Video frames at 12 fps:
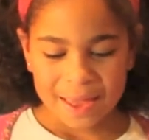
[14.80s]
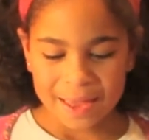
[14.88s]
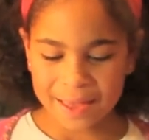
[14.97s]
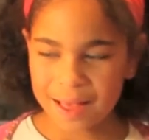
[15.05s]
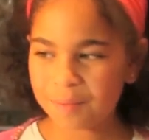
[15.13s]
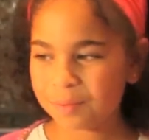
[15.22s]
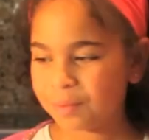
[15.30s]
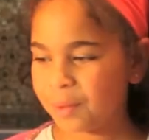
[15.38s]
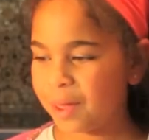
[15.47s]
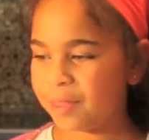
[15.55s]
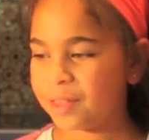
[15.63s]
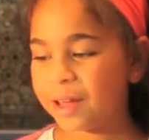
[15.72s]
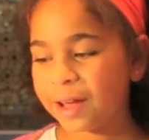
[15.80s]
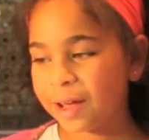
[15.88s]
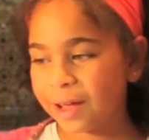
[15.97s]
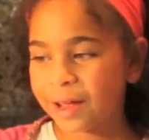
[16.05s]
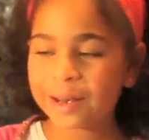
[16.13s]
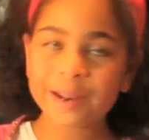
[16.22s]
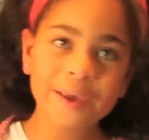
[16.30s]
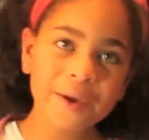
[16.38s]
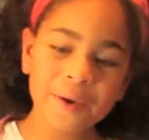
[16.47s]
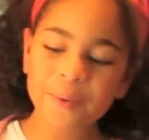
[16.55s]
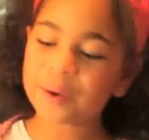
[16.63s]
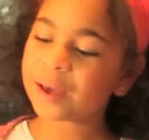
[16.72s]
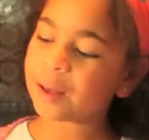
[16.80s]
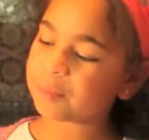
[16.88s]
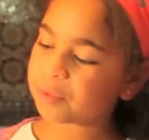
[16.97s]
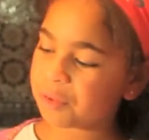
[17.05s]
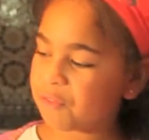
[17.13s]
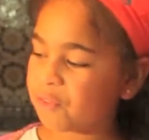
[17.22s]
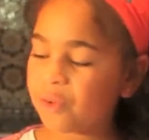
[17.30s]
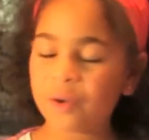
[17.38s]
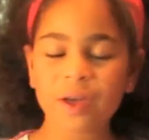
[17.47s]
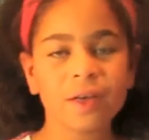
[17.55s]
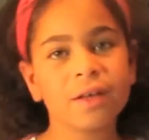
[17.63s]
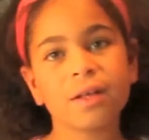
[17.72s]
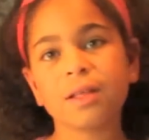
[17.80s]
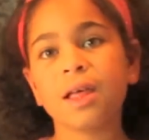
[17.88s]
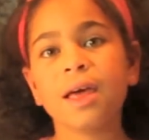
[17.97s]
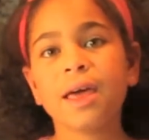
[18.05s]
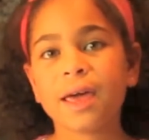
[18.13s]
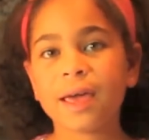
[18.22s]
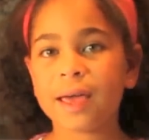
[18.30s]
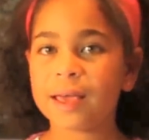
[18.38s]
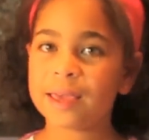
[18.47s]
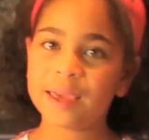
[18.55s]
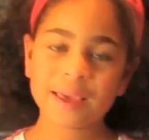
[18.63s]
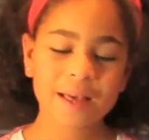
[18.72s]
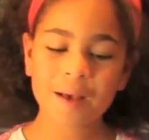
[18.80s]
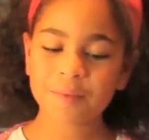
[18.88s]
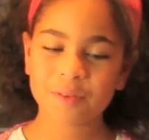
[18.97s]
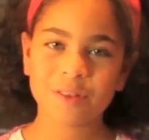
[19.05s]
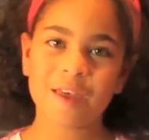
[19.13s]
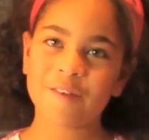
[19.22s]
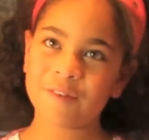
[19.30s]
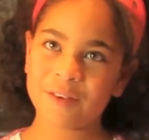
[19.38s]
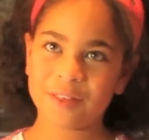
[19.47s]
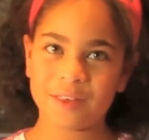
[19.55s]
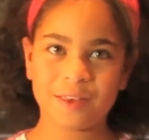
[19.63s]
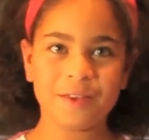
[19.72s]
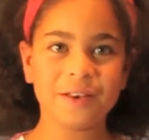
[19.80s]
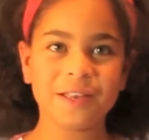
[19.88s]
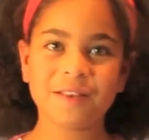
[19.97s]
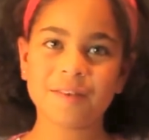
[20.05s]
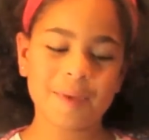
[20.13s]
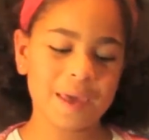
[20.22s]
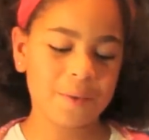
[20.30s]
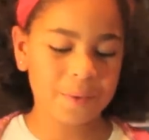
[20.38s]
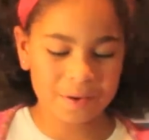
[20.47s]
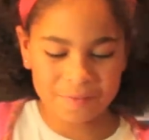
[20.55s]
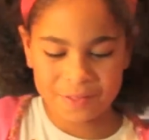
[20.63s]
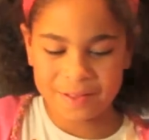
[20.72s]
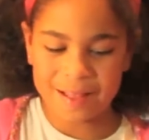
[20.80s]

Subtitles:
It comes with glue, it comes with foil, it comes with everything you need to make one of these